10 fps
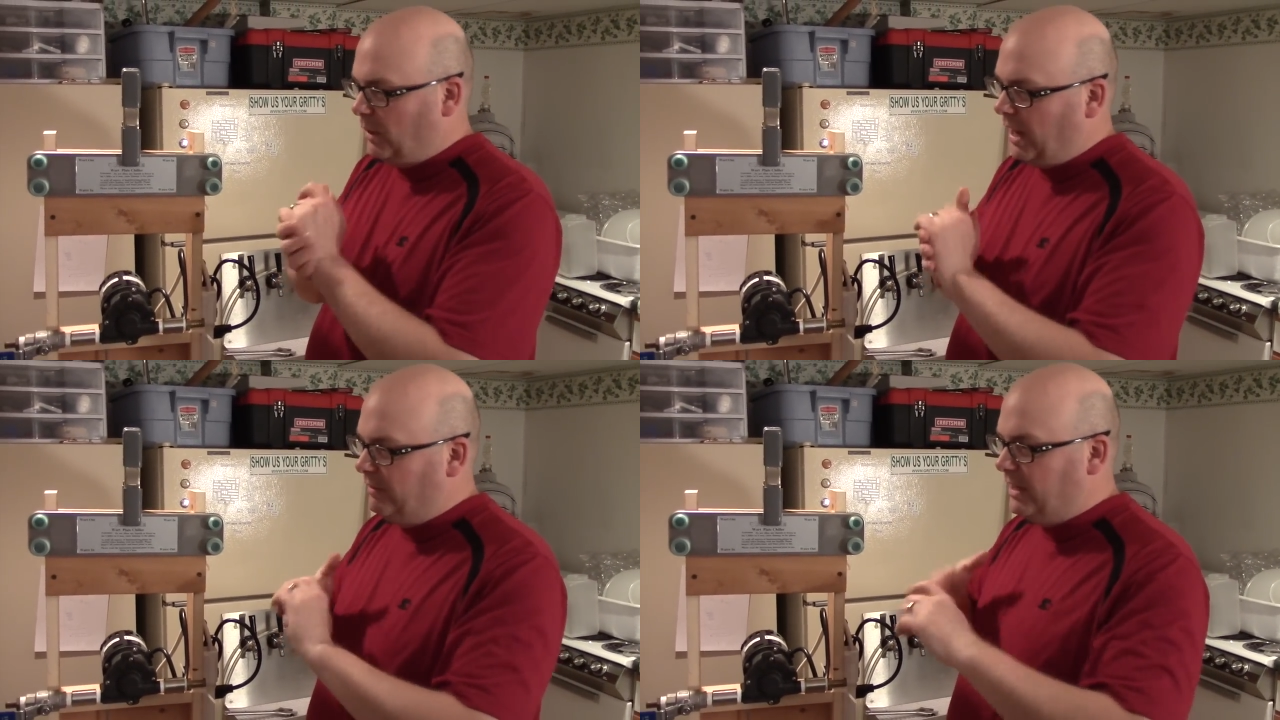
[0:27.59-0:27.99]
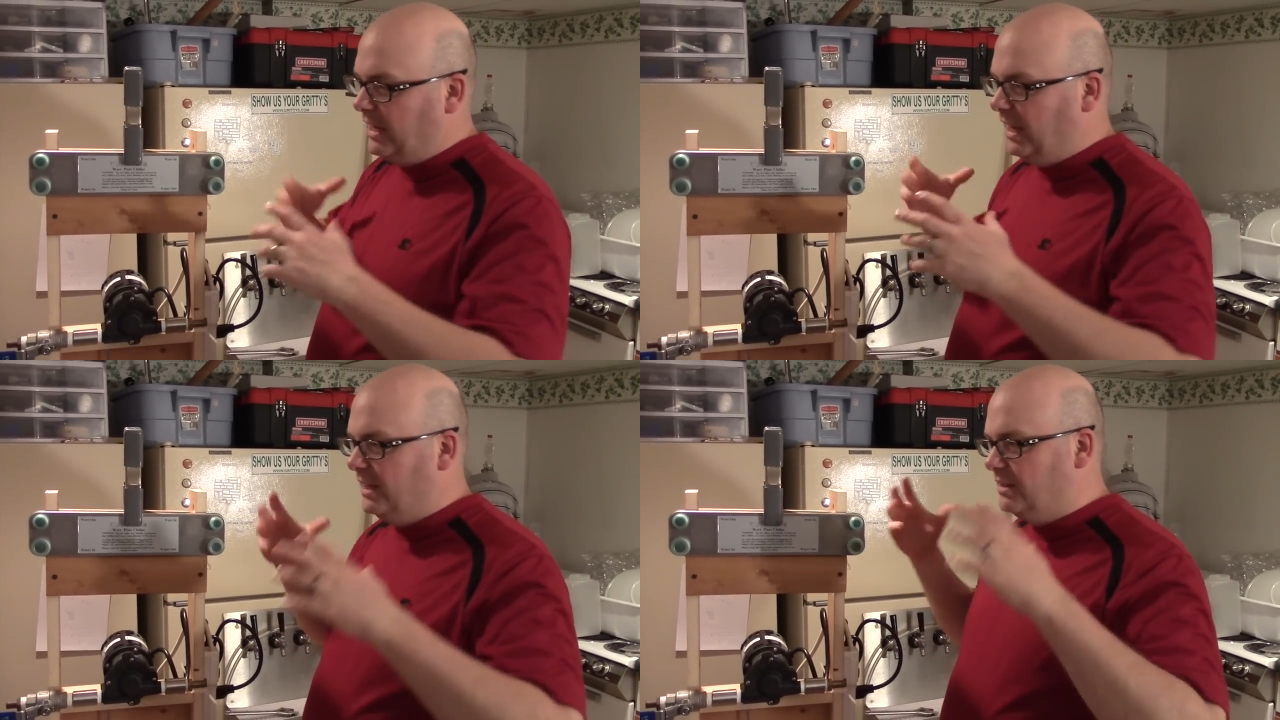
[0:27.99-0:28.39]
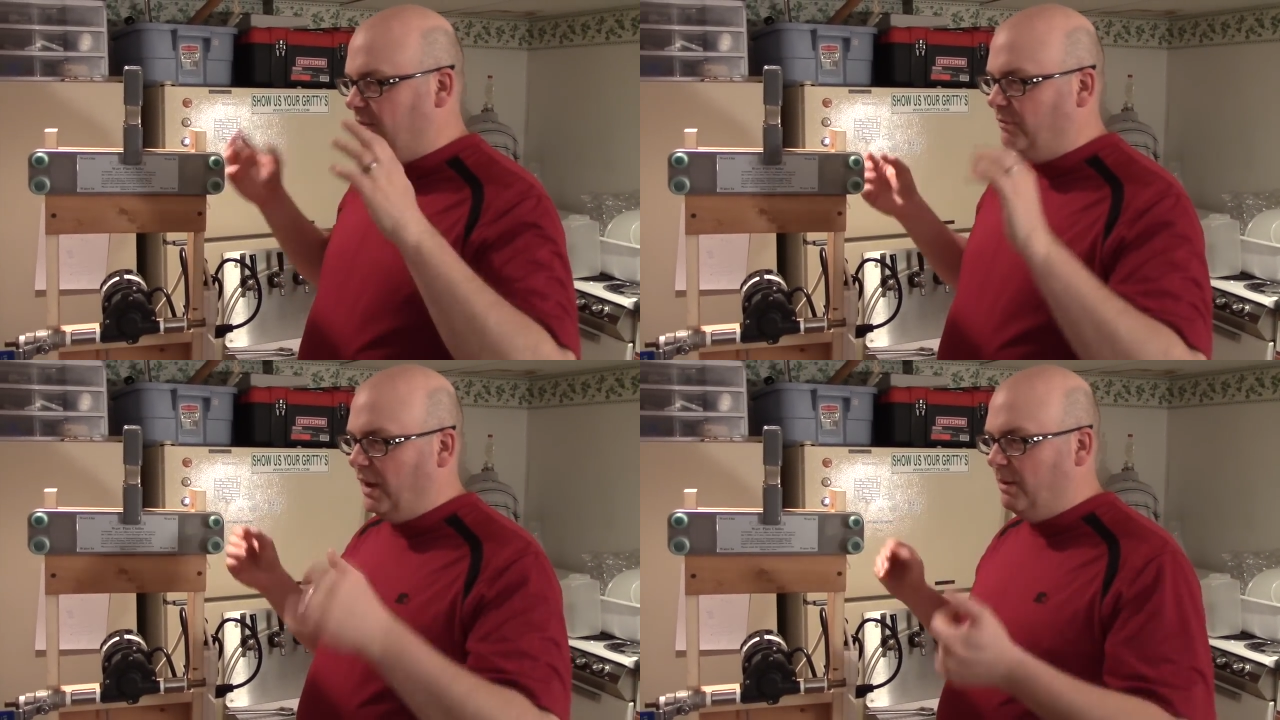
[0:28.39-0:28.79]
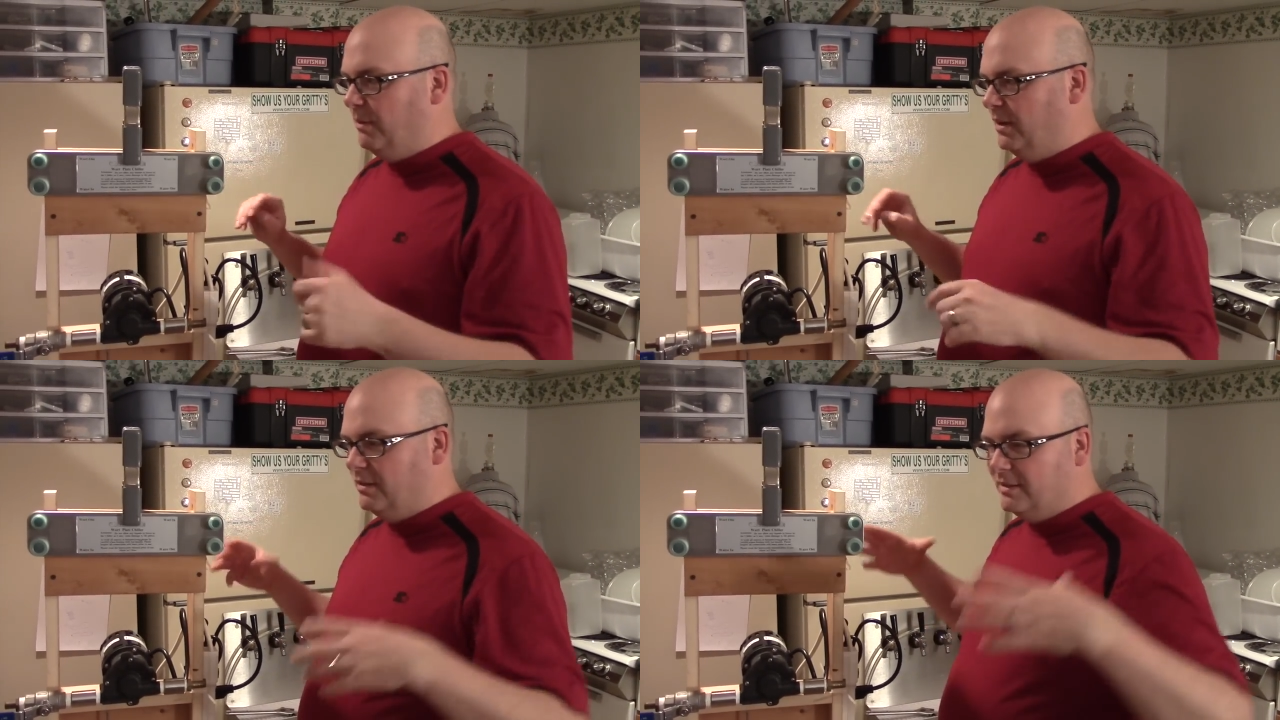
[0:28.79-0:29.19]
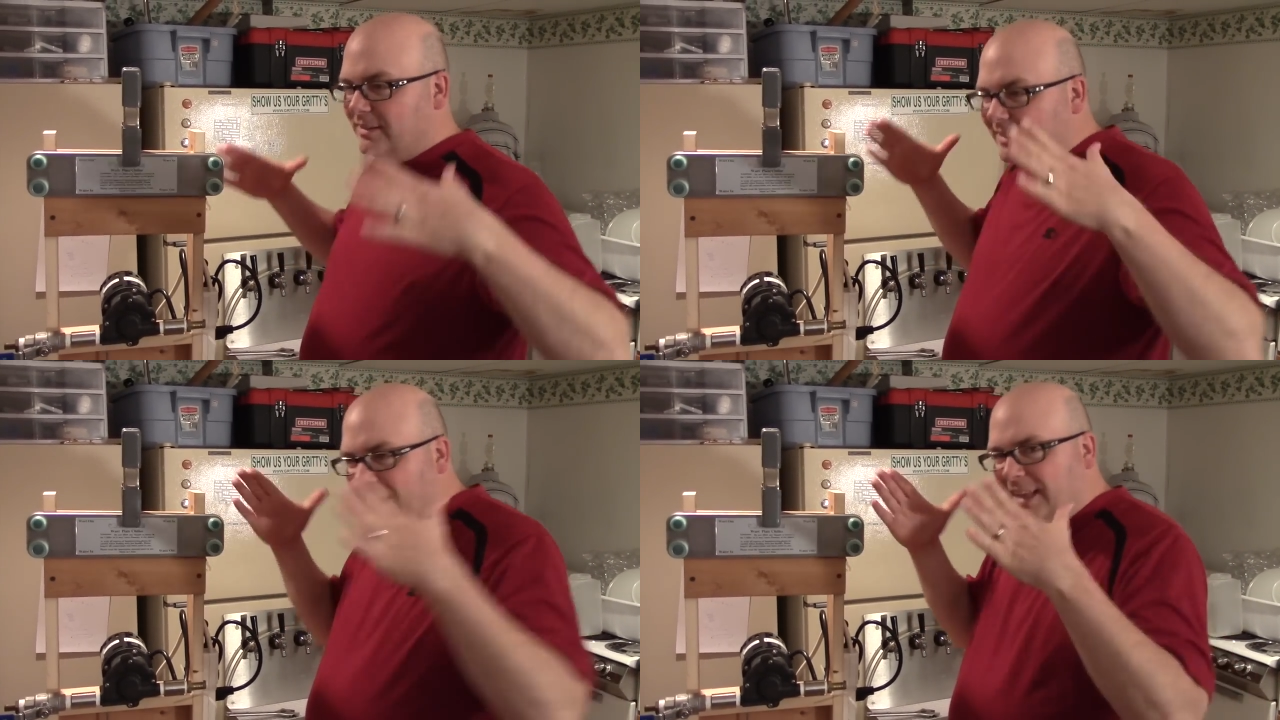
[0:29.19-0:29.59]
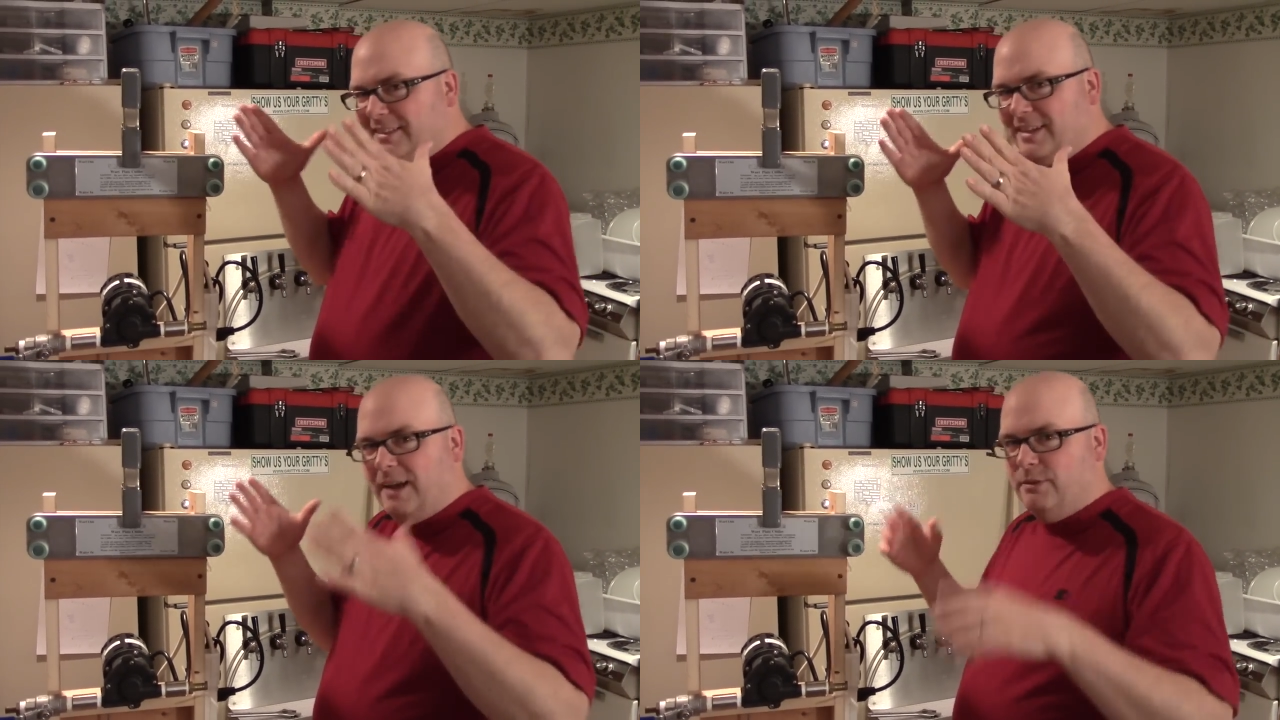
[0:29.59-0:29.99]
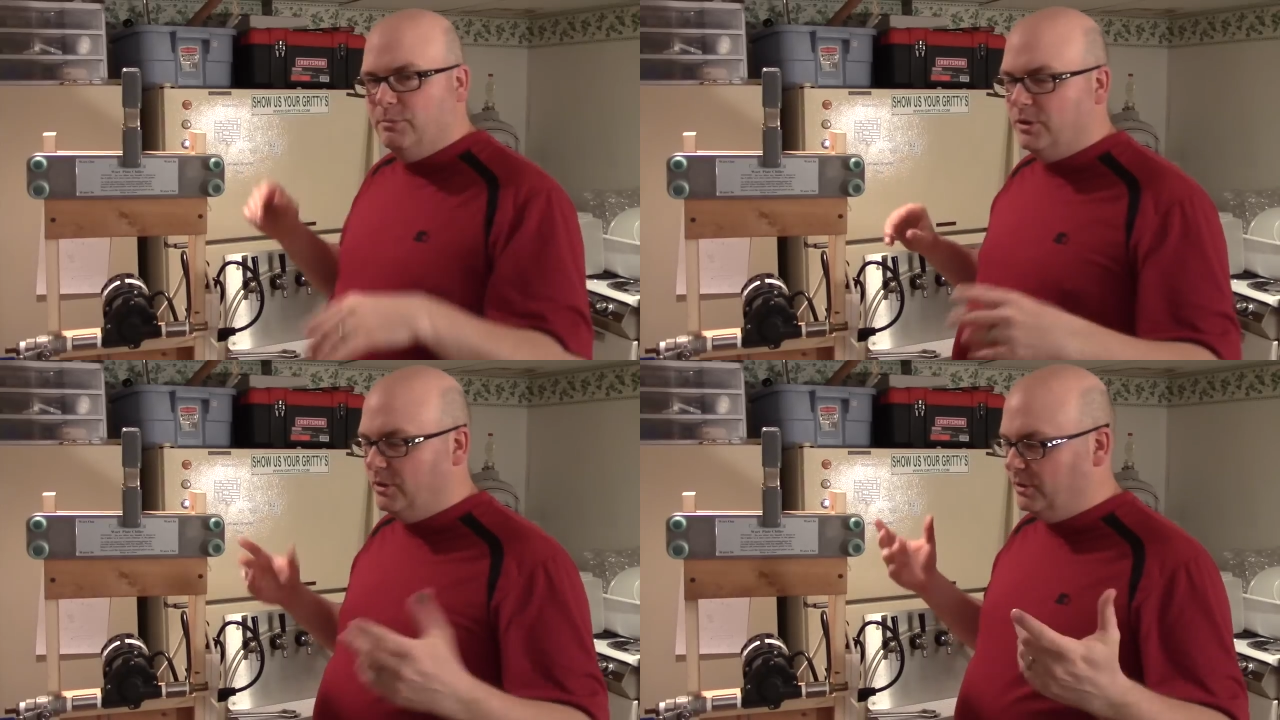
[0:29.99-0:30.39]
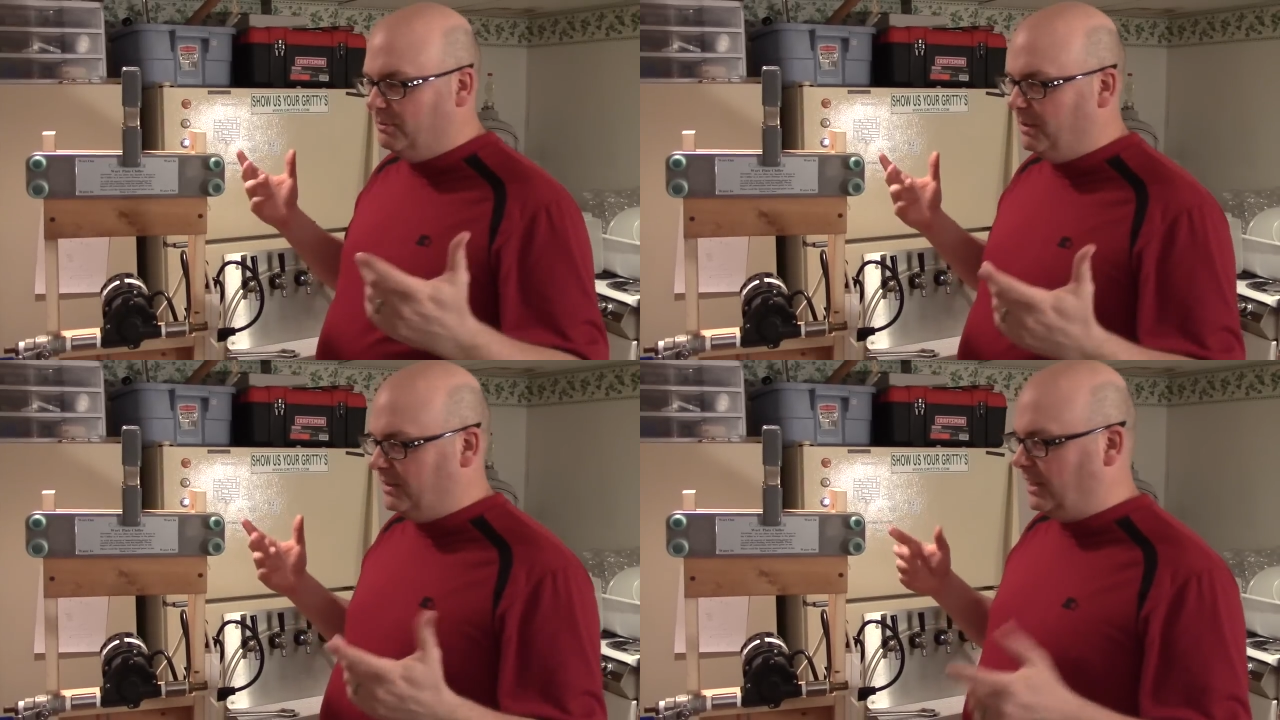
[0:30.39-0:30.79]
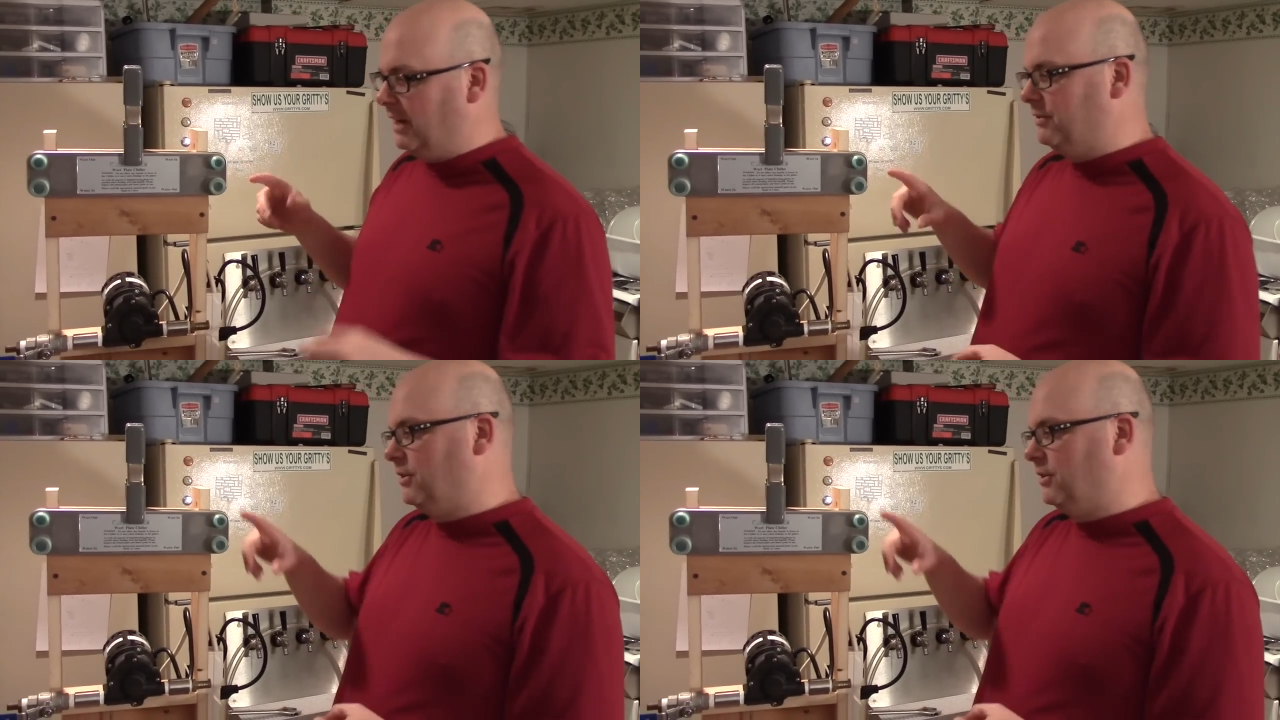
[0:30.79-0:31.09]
Having kids and a family getting time to brew has been tough.